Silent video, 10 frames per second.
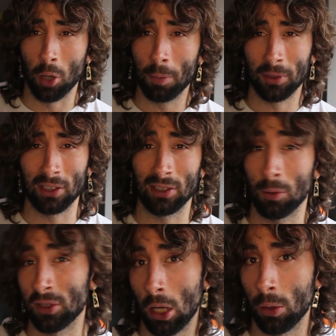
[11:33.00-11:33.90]
and purposes,
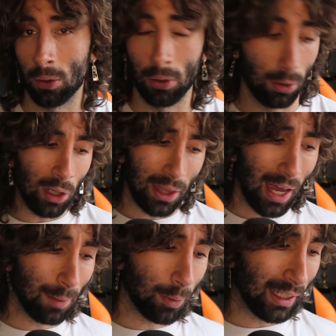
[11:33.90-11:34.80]
he was alone. Not only that,